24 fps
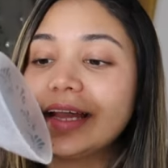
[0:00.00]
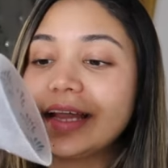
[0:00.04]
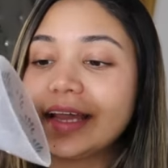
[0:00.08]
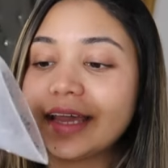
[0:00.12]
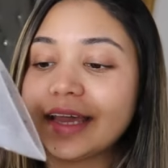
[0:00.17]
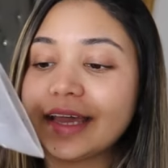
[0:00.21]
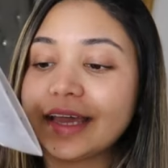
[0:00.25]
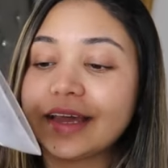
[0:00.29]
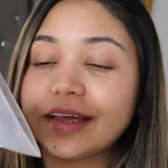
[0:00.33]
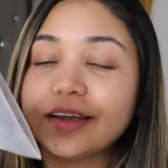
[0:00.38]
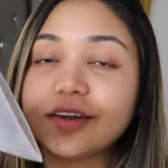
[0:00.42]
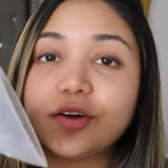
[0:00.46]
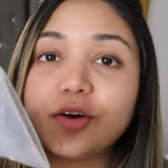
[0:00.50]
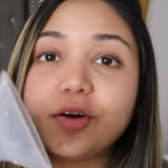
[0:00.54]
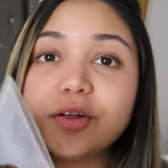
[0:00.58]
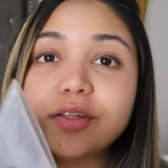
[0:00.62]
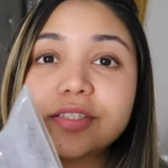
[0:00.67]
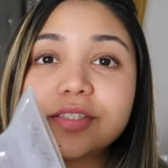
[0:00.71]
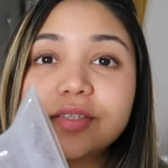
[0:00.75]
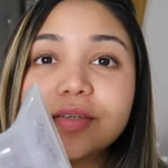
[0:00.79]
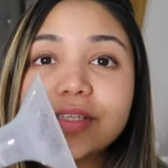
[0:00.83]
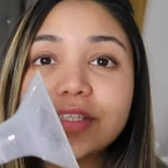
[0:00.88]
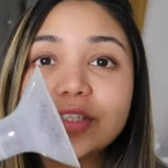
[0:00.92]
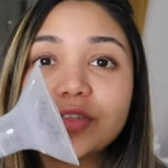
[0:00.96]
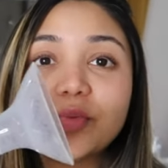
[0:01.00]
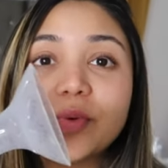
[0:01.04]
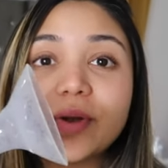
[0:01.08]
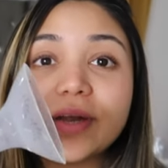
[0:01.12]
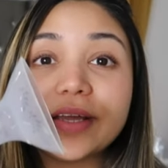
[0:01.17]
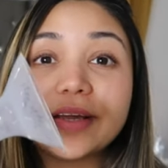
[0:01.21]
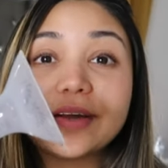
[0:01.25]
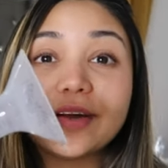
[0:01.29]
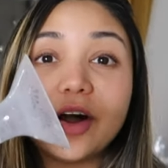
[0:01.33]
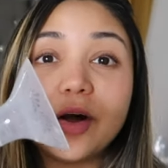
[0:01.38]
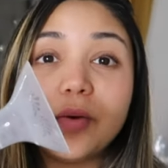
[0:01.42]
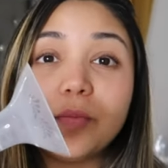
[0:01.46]
And also it's
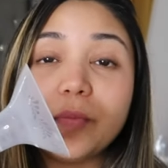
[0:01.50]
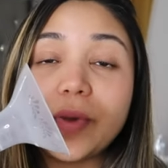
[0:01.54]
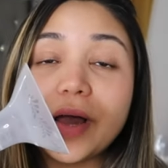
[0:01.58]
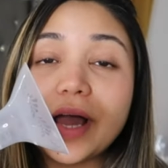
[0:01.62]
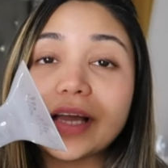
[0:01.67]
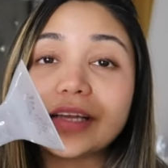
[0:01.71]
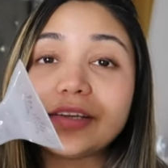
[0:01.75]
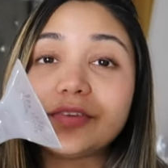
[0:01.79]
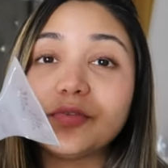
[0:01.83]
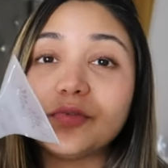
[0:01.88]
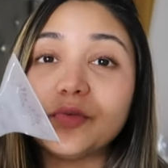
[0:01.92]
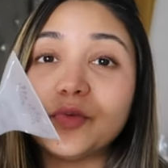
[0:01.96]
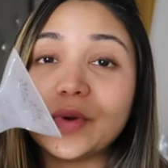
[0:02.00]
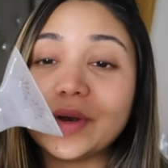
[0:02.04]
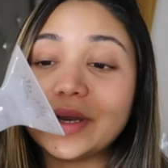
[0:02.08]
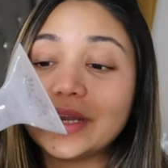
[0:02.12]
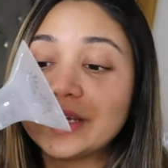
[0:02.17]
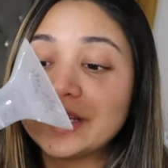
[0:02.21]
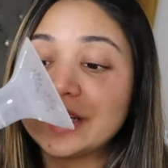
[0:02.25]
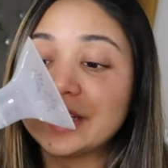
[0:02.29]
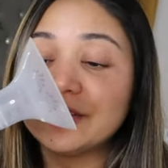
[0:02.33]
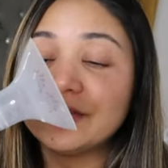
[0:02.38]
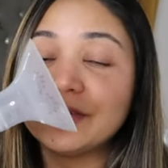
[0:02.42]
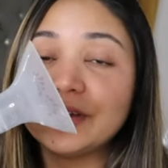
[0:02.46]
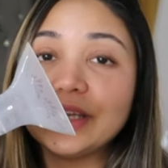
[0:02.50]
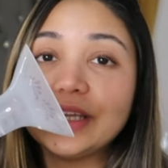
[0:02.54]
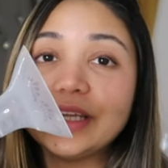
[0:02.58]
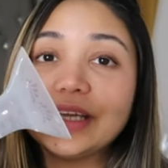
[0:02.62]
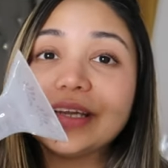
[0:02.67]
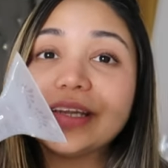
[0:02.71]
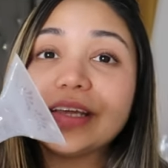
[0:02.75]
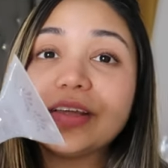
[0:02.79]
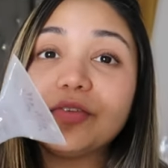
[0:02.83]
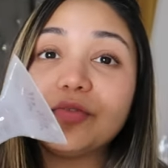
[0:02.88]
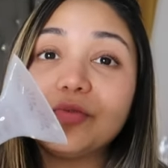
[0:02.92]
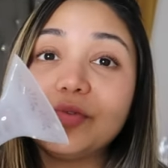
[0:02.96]
very compact, very
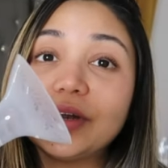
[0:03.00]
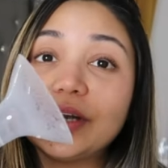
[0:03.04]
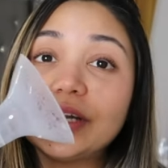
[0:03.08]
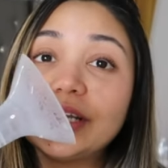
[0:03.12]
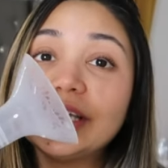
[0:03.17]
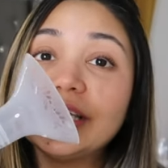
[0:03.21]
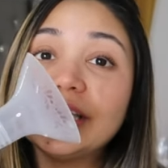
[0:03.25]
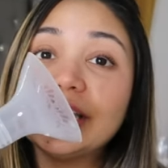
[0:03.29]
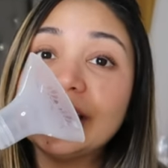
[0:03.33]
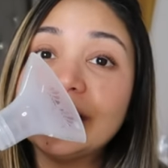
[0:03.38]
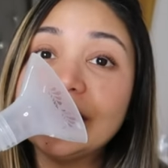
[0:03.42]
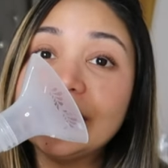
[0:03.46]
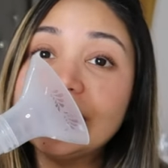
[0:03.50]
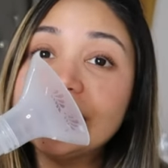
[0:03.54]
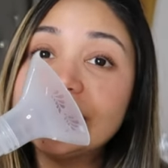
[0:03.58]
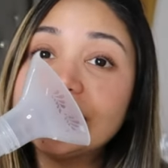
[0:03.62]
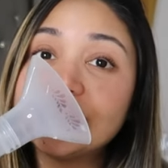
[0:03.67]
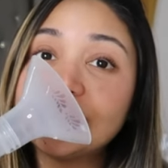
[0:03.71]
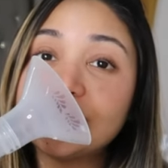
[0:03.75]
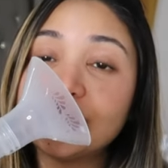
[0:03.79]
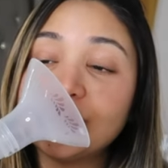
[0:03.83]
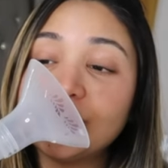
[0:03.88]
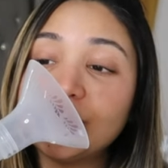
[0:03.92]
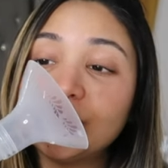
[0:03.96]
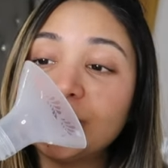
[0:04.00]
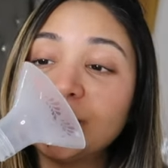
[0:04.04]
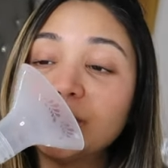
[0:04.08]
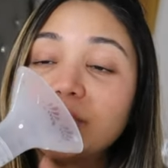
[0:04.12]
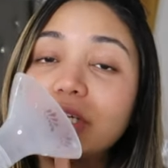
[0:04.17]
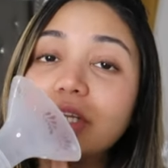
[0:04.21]
convenient, and very easy to use,